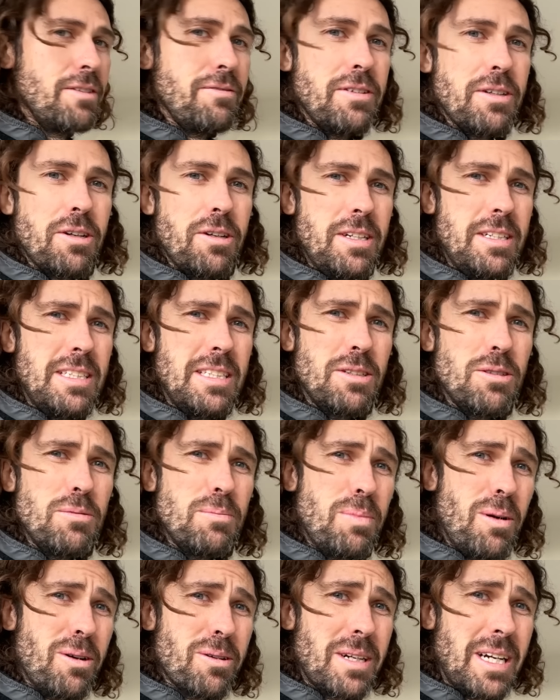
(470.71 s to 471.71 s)
So if you've got any
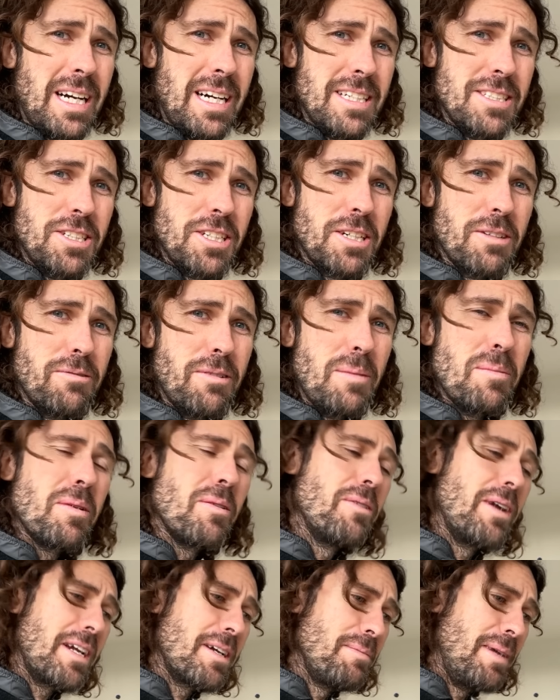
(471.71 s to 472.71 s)
good podcasts you can re
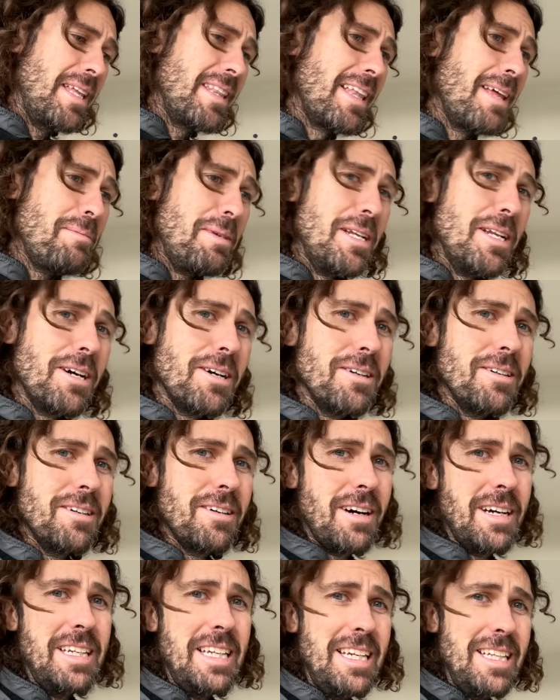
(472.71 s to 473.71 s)
recommend, let me
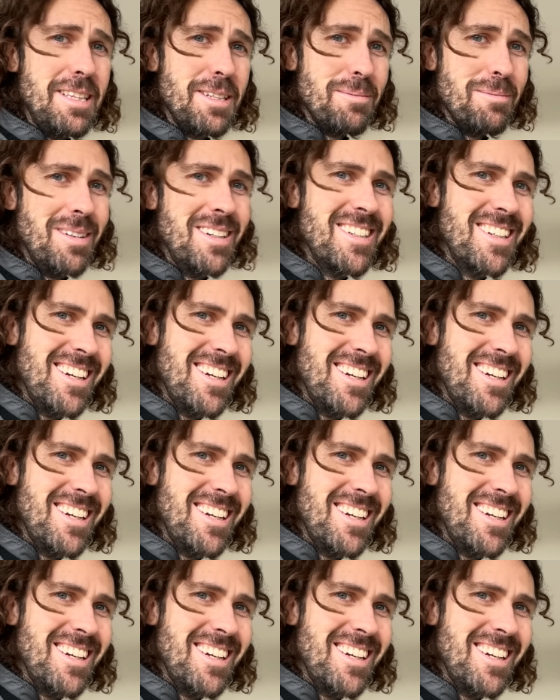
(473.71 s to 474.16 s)
know. I need them.